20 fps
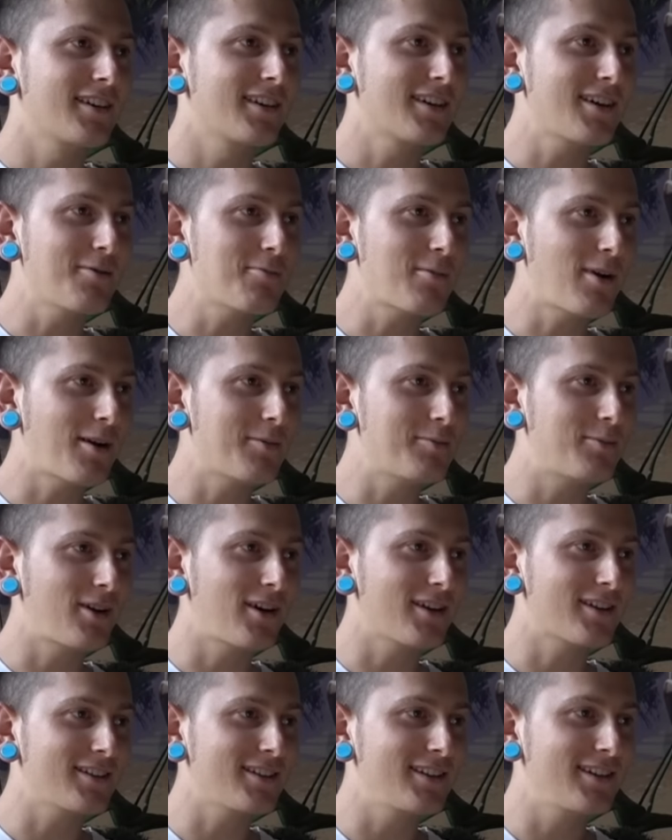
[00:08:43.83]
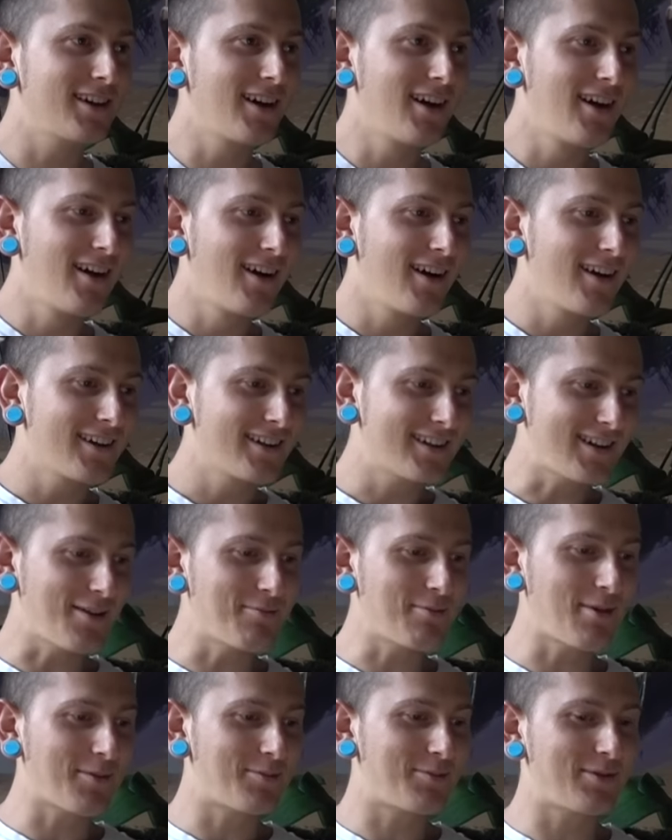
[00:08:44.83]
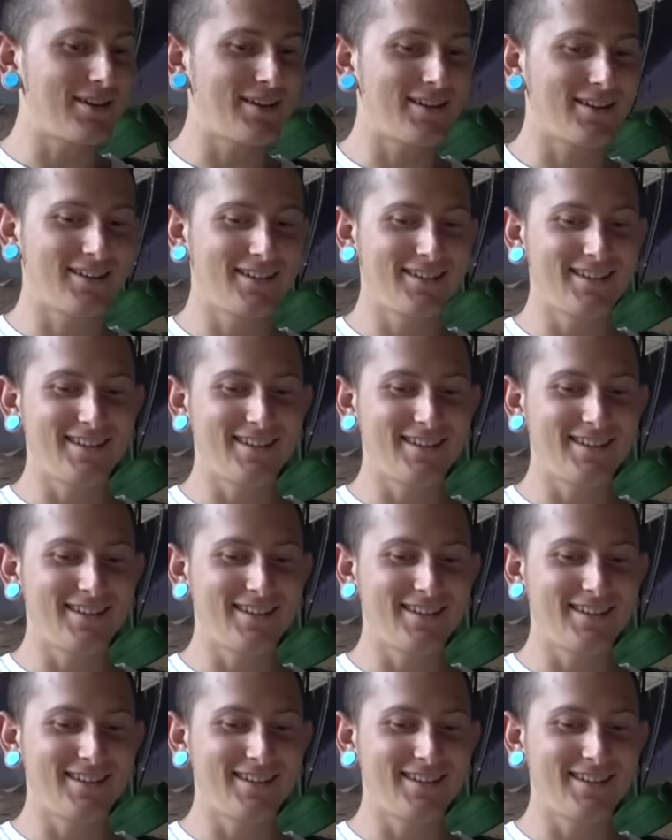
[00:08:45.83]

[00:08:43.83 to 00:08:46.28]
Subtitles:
Come on, Buckley, come up here,